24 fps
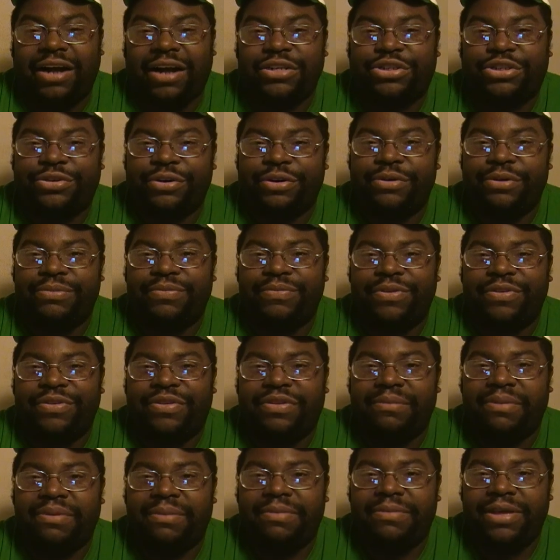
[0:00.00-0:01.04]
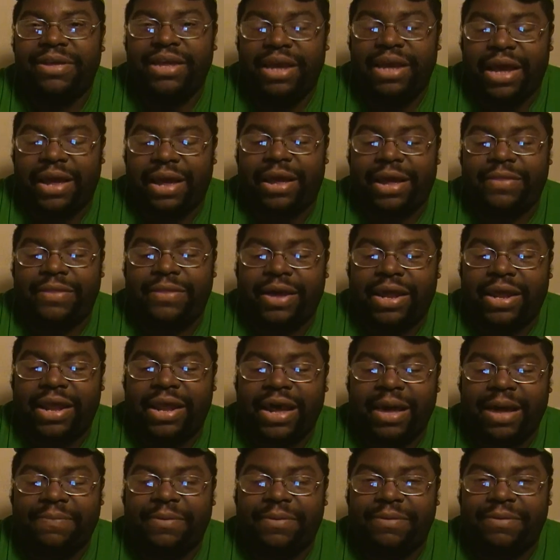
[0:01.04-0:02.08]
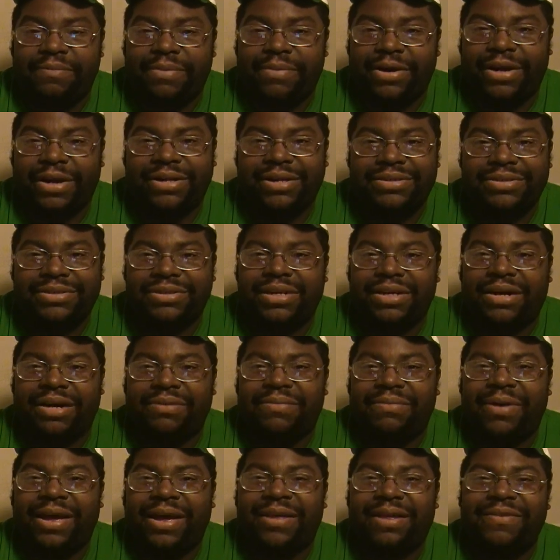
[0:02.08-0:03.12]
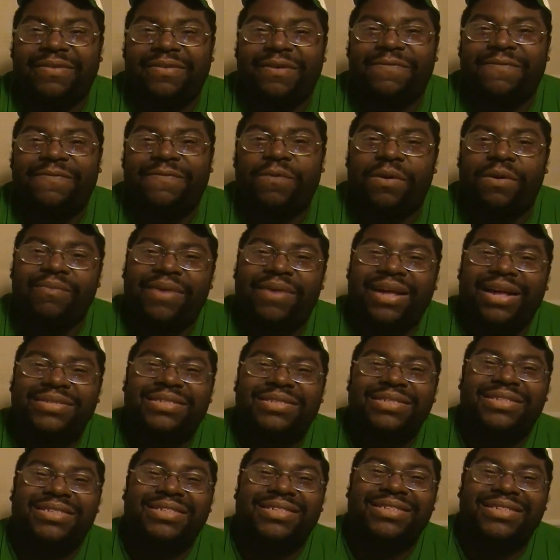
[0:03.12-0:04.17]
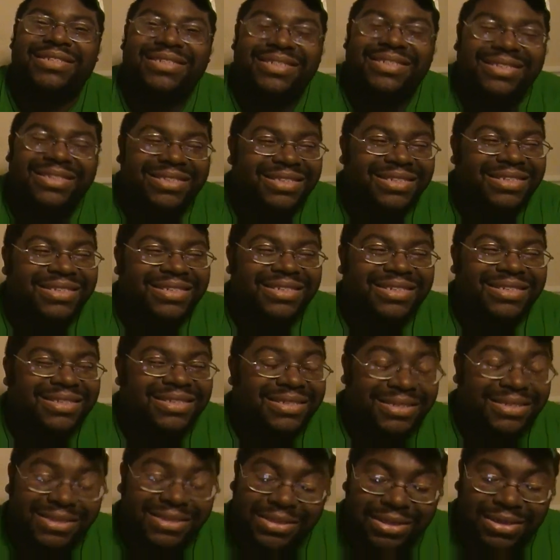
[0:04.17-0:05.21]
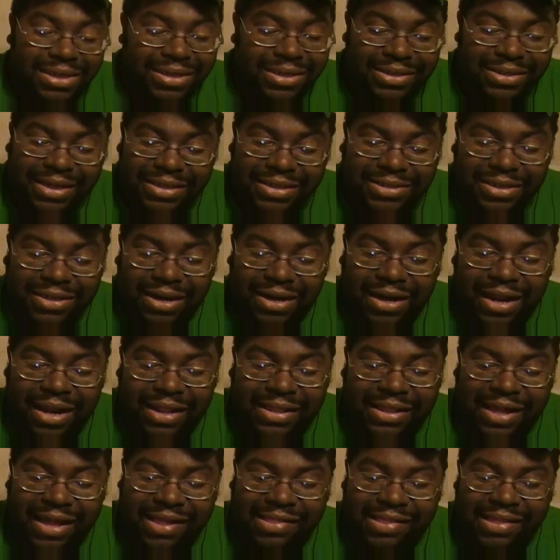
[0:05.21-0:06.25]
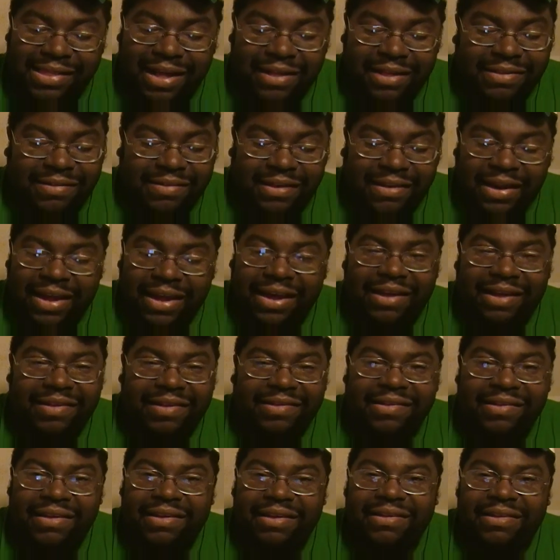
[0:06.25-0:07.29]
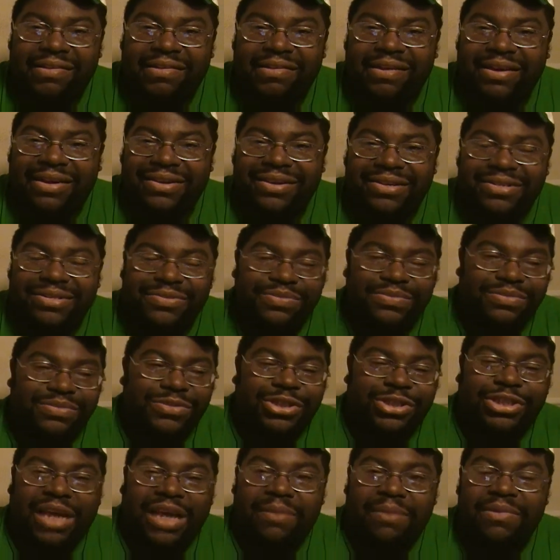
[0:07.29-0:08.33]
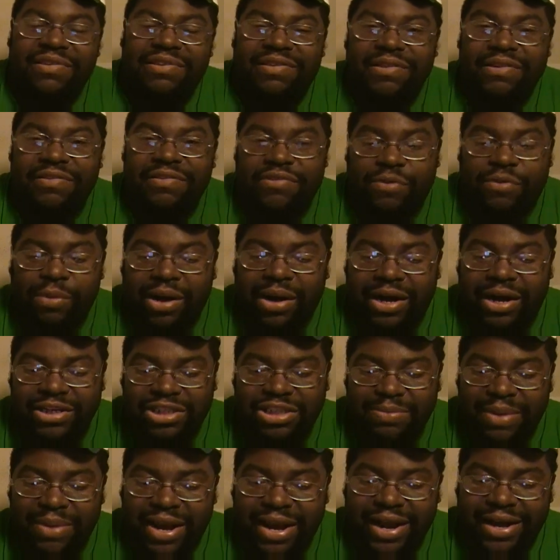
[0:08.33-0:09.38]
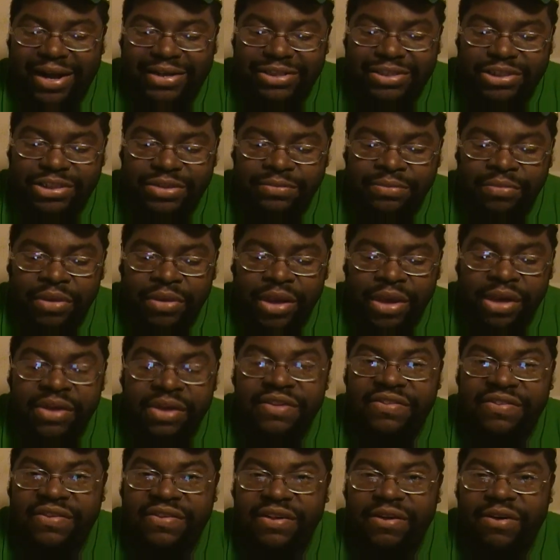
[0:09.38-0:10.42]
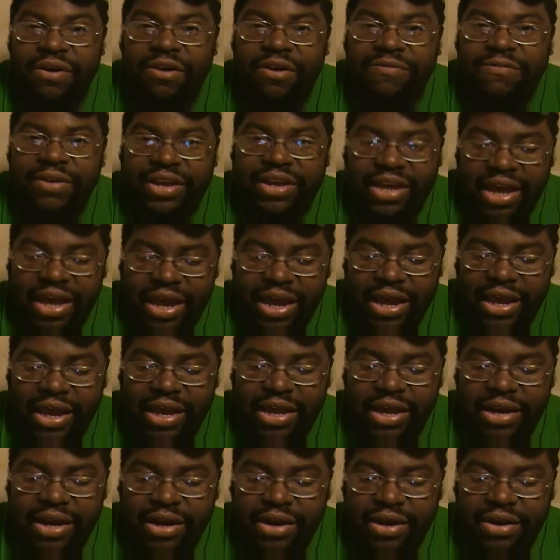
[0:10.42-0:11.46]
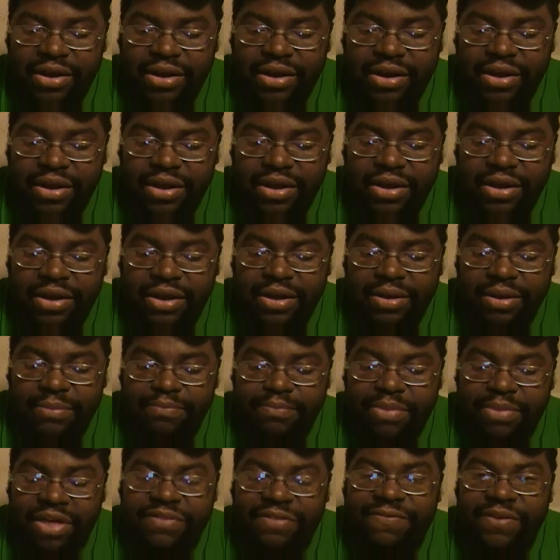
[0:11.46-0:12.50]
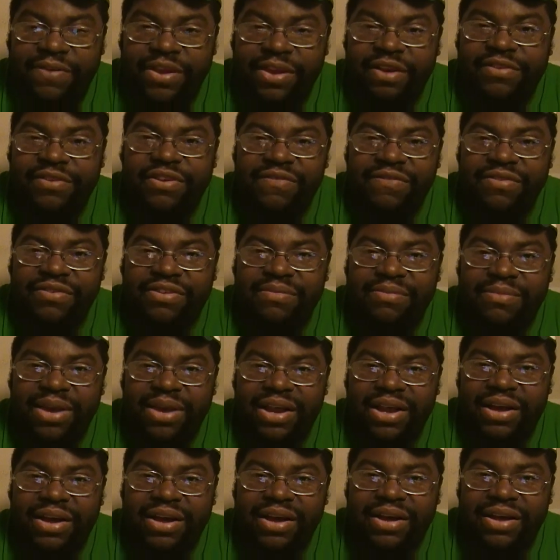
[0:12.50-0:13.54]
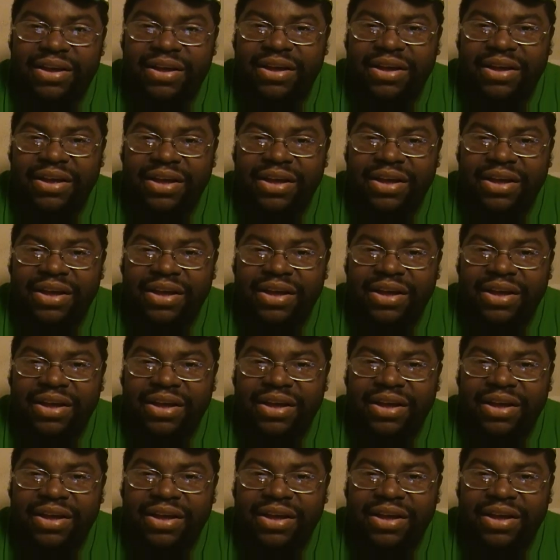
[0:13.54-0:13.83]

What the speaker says: true, it's WWE, anything can happen, but oh man, it's like 4 matches. That's all I can see. Sheamus in a squash match. Cena over Kane. Beth Phoenix over Tamina.